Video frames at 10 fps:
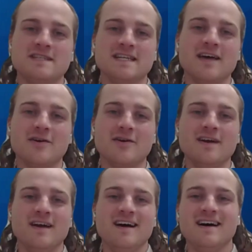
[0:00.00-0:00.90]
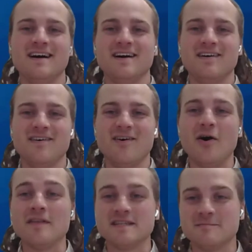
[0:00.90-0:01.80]
to put together
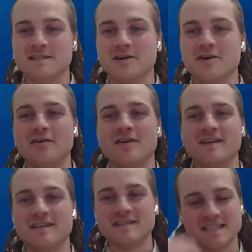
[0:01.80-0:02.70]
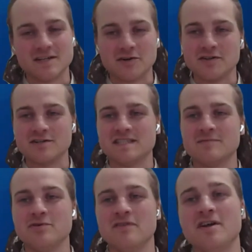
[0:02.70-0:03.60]
all this material, and this is certainly just
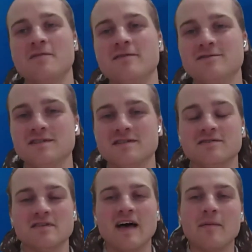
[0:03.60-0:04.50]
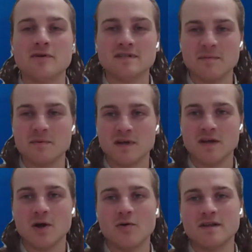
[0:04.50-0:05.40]
the abbreviated version. So there's a lot more depth we
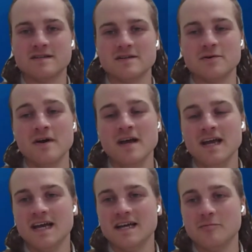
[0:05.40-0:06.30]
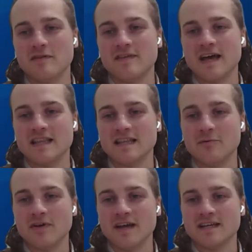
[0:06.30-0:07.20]
can go into. And with that,
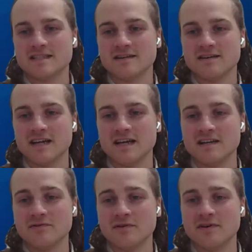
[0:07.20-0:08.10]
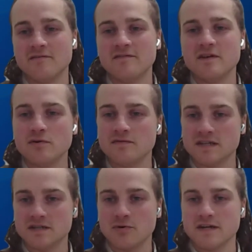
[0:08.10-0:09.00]
Leila, we'll answer and get into a few of
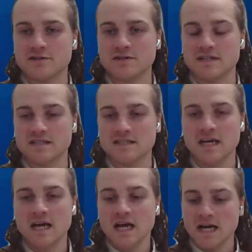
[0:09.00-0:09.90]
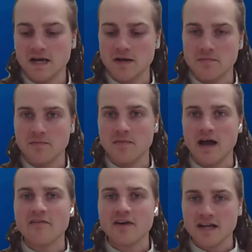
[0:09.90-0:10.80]
these questions.
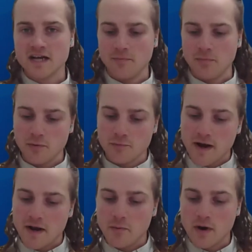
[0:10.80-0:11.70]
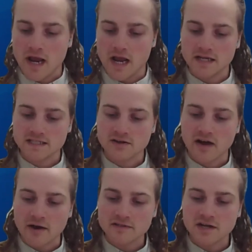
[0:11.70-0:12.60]
I've got a couple right away. So
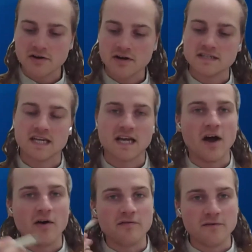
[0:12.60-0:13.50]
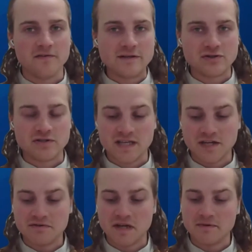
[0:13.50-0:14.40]
I was curious, like, of the features
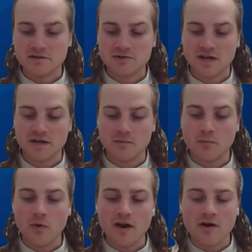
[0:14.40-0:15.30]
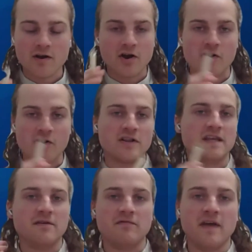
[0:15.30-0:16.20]
that you demonstrated, what are
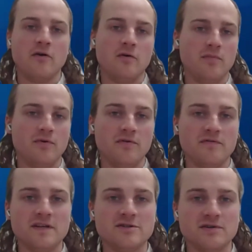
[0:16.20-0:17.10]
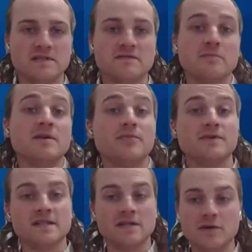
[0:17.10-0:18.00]
currently available features for
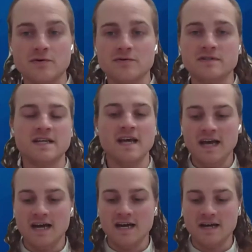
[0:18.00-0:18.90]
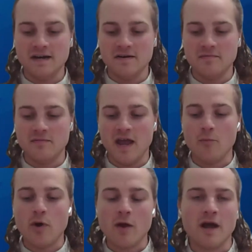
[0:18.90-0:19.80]
people to use?
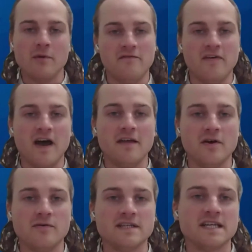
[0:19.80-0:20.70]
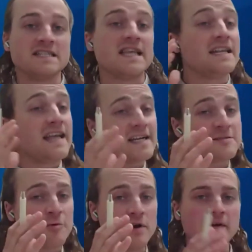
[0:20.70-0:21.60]
And where might we find those? Like, is that
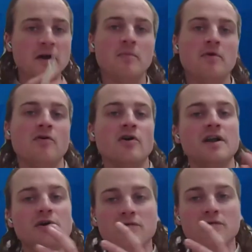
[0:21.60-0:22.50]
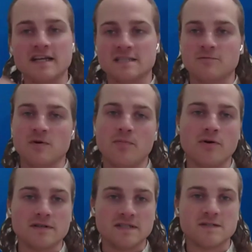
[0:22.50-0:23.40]
dashboard available? Or I know you've got some
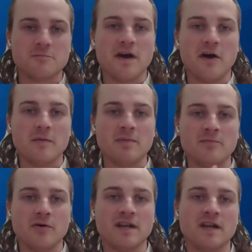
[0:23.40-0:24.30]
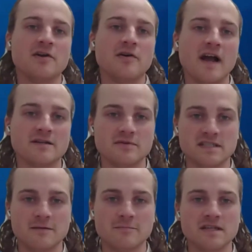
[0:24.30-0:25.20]
reports as well that people can interact
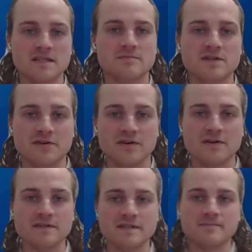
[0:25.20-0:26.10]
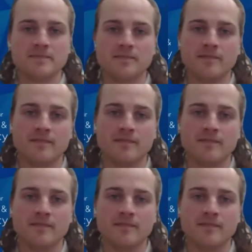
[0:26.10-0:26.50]
with some of these materials.